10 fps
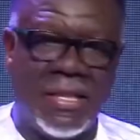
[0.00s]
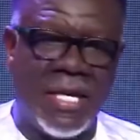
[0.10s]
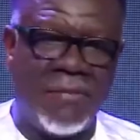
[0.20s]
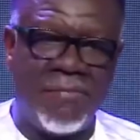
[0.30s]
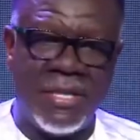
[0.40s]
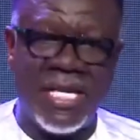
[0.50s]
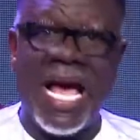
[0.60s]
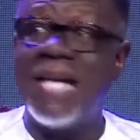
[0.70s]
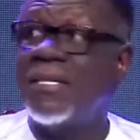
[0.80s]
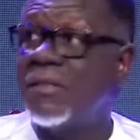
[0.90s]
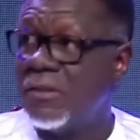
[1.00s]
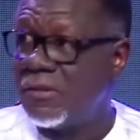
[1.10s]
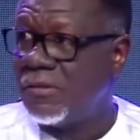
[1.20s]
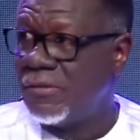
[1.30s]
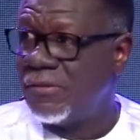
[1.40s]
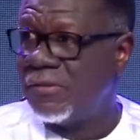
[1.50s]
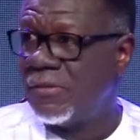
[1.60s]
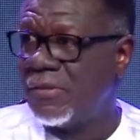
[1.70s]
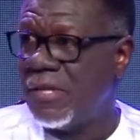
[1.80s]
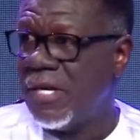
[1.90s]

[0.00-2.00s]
mishandled a